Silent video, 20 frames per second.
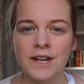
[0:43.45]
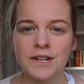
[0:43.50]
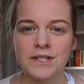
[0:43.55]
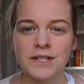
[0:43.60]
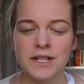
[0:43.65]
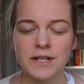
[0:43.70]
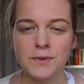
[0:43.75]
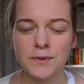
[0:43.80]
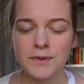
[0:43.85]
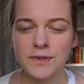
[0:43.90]

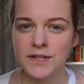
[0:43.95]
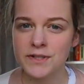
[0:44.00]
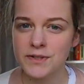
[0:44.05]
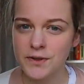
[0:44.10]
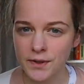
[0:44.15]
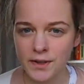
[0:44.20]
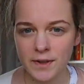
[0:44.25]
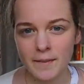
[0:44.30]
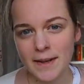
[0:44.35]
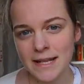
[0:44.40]
she also
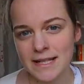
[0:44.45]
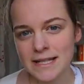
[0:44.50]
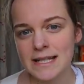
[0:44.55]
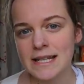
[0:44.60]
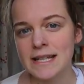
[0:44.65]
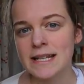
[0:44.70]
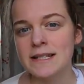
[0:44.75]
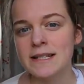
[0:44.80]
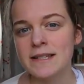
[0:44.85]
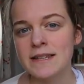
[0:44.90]

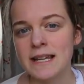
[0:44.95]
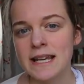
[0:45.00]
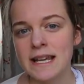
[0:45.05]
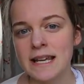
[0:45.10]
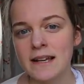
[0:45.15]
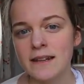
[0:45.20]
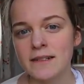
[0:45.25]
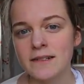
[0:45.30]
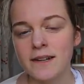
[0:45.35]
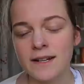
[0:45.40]
documented the
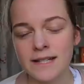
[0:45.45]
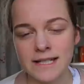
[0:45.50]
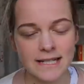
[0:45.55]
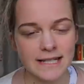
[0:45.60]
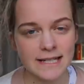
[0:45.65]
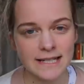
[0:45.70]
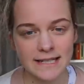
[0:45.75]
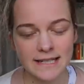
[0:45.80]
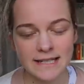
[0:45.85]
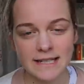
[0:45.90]

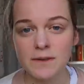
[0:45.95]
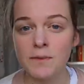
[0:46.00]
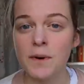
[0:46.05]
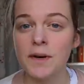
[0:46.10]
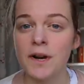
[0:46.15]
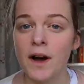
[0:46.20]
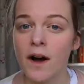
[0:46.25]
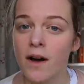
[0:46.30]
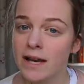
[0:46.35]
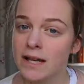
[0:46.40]

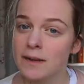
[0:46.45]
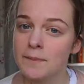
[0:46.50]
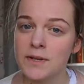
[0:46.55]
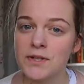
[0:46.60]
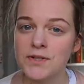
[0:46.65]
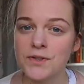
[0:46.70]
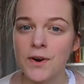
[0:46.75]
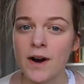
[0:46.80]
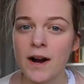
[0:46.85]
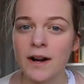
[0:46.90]
1961
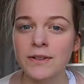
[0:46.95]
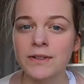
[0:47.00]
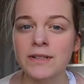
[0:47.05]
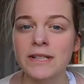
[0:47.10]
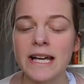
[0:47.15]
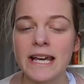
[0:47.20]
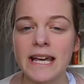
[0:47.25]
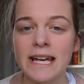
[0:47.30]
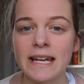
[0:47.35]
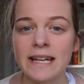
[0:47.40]
Eichmann
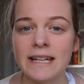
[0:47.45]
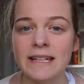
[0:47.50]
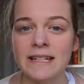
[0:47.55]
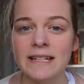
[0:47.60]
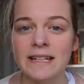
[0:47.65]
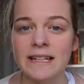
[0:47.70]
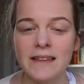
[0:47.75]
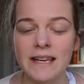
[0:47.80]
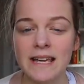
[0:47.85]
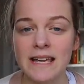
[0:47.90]
trial
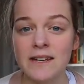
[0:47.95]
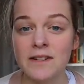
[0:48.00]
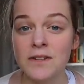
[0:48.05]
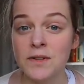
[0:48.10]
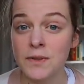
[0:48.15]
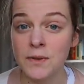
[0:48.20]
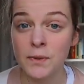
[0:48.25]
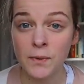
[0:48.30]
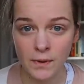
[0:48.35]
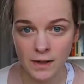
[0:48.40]
in The
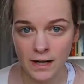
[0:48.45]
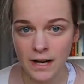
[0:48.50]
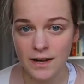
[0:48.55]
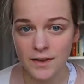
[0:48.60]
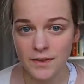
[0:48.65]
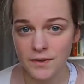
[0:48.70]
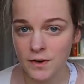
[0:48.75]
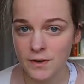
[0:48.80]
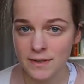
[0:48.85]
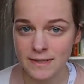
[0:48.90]
New
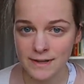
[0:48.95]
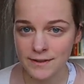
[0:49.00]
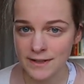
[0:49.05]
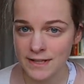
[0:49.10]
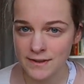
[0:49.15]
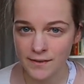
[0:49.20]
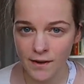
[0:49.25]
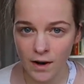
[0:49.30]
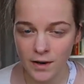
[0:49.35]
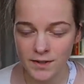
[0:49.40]
Yorker through a
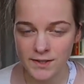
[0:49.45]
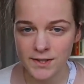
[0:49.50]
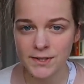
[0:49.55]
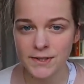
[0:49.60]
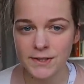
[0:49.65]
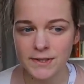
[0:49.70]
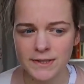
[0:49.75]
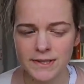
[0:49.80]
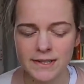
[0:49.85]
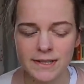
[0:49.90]
series of
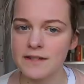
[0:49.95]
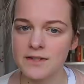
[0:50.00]
articles.